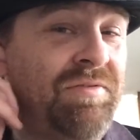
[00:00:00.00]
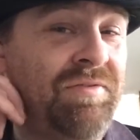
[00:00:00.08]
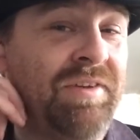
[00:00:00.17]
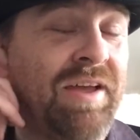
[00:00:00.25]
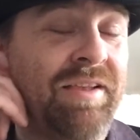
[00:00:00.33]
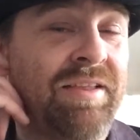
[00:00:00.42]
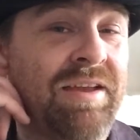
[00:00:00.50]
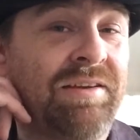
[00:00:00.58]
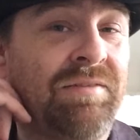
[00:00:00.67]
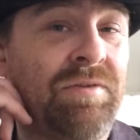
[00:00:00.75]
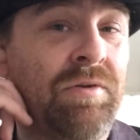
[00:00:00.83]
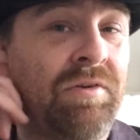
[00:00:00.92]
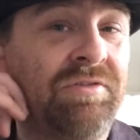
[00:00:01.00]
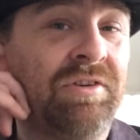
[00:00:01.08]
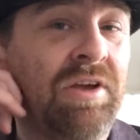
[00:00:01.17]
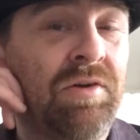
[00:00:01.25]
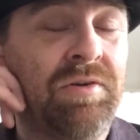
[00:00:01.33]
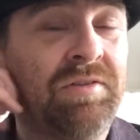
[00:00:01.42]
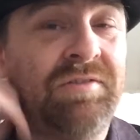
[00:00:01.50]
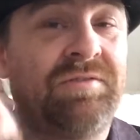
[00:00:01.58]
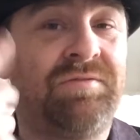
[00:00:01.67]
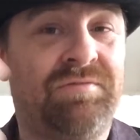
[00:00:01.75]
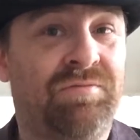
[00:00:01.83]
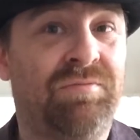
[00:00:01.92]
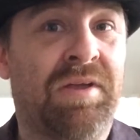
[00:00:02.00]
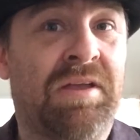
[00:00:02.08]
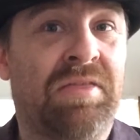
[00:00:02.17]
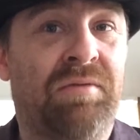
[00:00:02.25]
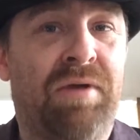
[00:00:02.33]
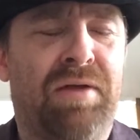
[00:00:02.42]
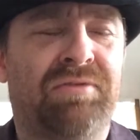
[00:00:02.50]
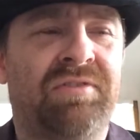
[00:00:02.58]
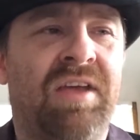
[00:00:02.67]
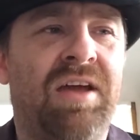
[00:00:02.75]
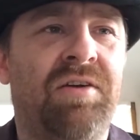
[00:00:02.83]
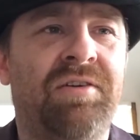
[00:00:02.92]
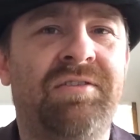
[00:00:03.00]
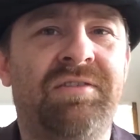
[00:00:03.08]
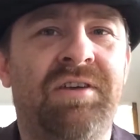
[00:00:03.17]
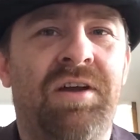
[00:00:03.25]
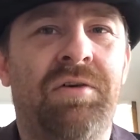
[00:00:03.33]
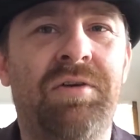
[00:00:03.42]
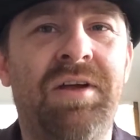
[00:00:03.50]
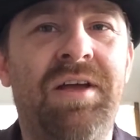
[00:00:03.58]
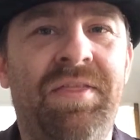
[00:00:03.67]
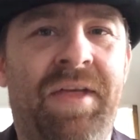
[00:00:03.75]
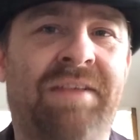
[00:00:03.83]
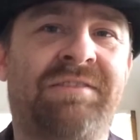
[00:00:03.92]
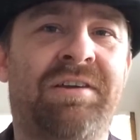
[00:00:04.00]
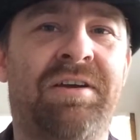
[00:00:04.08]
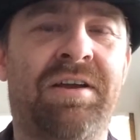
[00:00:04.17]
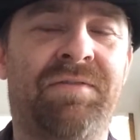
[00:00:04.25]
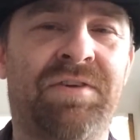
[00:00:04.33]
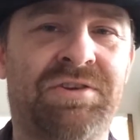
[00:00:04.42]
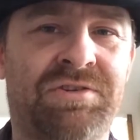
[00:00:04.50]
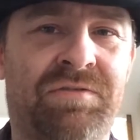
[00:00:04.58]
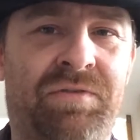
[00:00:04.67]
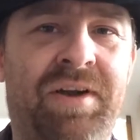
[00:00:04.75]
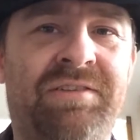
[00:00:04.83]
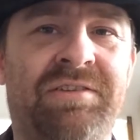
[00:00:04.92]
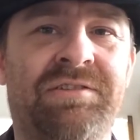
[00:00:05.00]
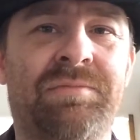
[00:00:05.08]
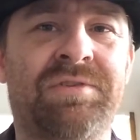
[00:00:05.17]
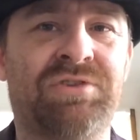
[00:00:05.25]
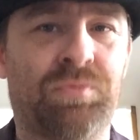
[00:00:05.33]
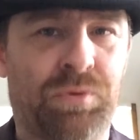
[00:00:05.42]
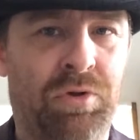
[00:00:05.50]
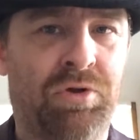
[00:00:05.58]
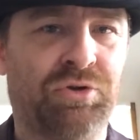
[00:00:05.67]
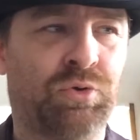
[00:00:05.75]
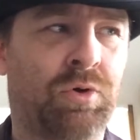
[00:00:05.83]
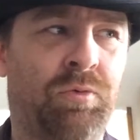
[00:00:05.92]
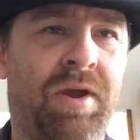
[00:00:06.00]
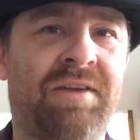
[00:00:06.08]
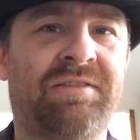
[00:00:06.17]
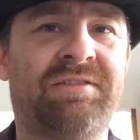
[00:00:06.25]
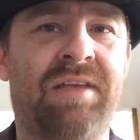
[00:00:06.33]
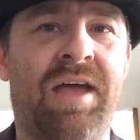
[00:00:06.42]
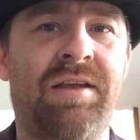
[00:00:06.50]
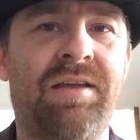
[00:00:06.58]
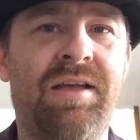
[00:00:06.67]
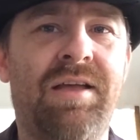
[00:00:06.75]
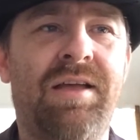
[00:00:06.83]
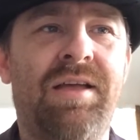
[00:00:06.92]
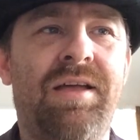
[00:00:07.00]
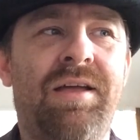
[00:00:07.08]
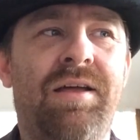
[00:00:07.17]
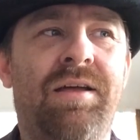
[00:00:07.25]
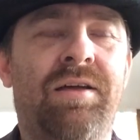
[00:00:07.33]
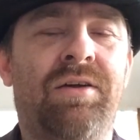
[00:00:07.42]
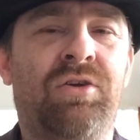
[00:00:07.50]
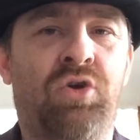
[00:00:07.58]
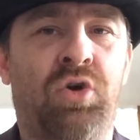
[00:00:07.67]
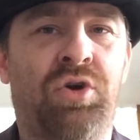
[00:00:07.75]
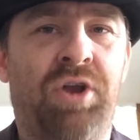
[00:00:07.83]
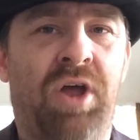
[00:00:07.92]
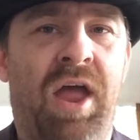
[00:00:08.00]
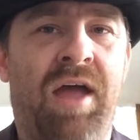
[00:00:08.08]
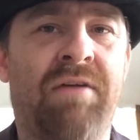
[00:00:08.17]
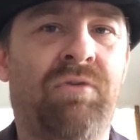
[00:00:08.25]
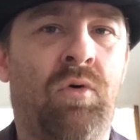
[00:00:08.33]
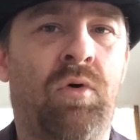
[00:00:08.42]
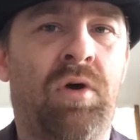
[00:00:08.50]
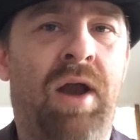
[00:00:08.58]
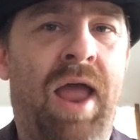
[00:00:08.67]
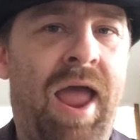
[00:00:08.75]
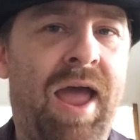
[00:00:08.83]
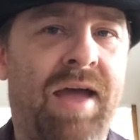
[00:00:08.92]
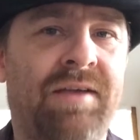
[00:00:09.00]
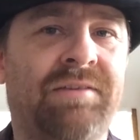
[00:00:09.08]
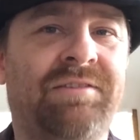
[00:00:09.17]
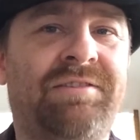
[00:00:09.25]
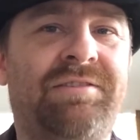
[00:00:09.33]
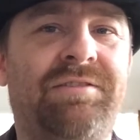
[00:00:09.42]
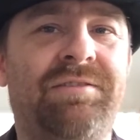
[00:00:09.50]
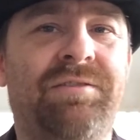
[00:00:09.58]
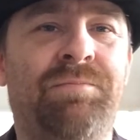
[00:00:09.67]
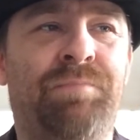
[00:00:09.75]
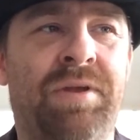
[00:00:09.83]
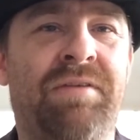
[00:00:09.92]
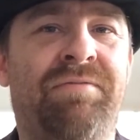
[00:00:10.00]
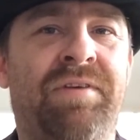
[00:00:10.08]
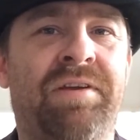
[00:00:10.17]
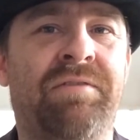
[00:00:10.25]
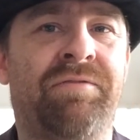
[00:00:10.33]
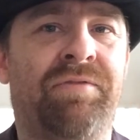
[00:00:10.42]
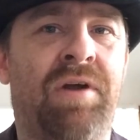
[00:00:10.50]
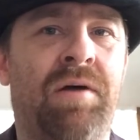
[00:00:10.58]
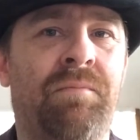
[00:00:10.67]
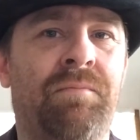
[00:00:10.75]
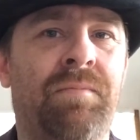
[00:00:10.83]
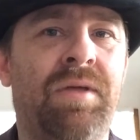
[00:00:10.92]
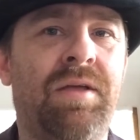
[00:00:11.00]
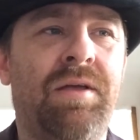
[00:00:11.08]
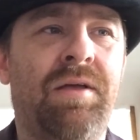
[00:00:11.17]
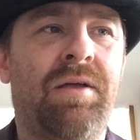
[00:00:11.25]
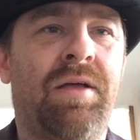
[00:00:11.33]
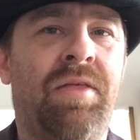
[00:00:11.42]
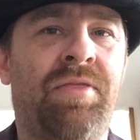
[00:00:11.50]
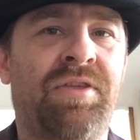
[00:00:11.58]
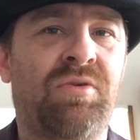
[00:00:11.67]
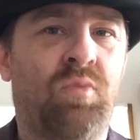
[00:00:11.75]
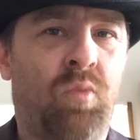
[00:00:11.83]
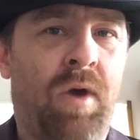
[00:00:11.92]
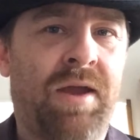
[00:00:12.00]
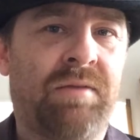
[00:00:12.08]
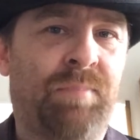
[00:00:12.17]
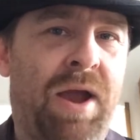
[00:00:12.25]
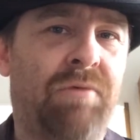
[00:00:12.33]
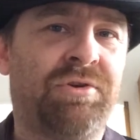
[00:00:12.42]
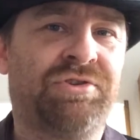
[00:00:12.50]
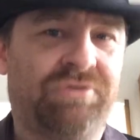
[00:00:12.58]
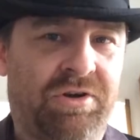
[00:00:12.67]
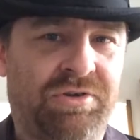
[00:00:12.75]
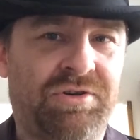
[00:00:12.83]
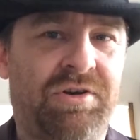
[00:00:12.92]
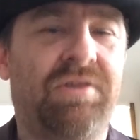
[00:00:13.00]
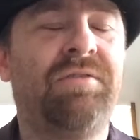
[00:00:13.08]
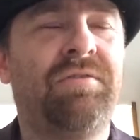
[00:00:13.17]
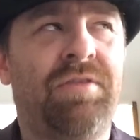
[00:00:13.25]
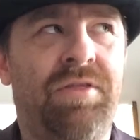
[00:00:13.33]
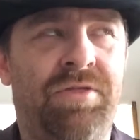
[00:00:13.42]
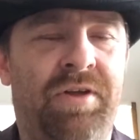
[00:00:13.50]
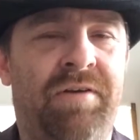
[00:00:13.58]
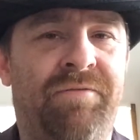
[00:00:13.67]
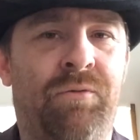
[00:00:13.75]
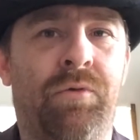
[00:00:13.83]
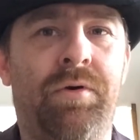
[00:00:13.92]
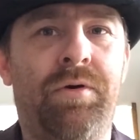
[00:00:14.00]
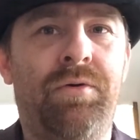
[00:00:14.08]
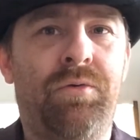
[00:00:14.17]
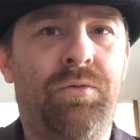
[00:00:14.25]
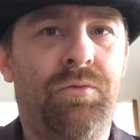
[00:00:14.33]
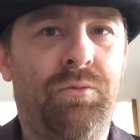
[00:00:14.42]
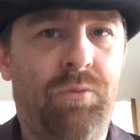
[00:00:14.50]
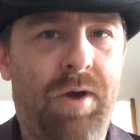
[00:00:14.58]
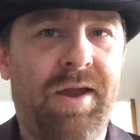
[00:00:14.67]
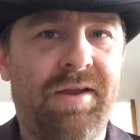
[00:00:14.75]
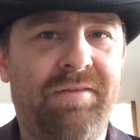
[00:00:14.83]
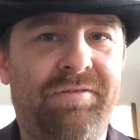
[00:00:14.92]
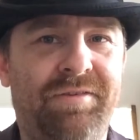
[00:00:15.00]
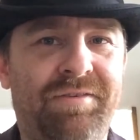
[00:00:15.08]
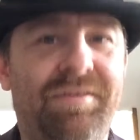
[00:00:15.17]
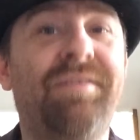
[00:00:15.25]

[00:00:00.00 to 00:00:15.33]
got leaked a few years ago, and it's making the rounds now. As you know, that's their definition of racism: is you belong to a race that could have or has benefited from the white power structure. Therefore, white.